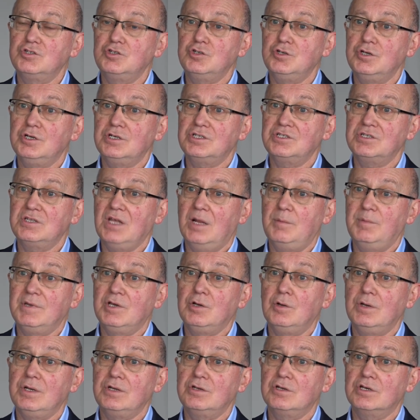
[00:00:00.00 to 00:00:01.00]
Church, they'll
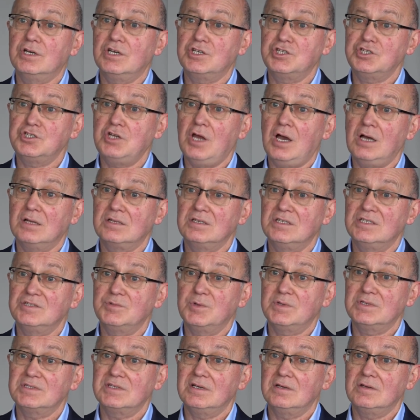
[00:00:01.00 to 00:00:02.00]
be going to Gstaad in
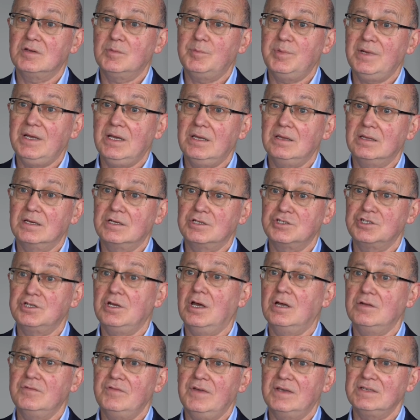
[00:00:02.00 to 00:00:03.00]
Switzerland to play in the
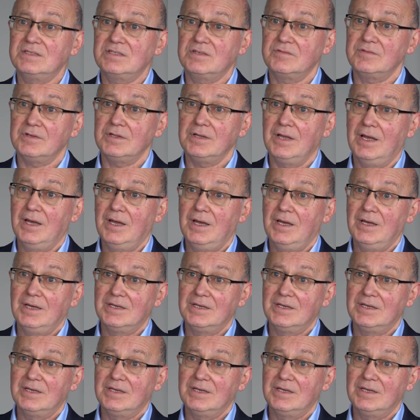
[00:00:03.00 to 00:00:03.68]
Gstaad Festival.